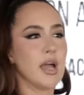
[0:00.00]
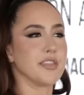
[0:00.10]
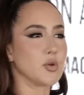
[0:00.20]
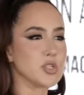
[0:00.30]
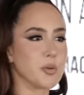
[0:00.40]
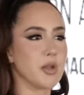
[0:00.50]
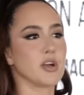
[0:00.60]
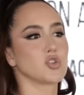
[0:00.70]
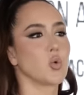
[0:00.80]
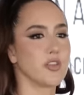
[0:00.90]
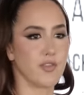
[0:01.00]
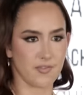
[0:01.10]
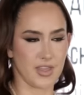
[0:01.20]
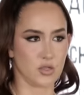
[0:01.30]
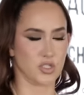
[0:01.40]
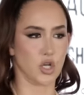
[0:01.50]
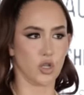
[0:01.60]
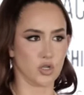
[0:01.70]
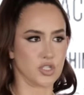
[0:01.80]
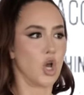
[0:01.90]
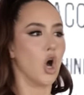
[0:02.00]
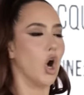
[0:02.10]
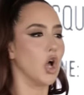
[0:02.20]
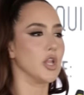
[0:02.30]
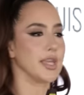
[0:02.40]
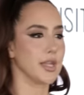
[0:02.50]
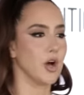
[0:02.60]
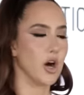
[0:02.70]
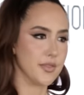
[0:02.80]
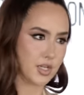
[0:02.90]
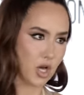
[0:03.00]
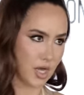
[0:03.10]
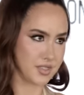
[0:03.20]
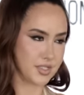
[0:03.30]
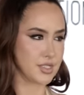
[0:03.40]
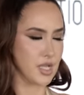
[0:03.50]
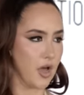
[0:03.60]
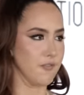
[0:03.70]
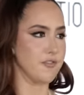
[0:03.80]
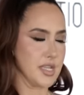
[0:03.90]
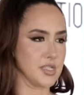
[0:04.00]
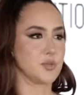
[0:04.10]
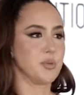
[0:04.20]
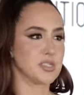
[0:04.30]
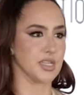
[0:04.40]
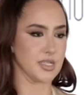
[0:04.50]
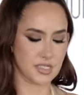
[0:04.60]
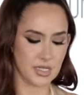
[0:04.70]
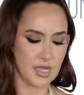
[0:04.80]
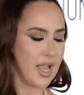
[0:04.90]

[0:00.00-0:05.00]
I think we spent about $25,000 all in on the costs of this business.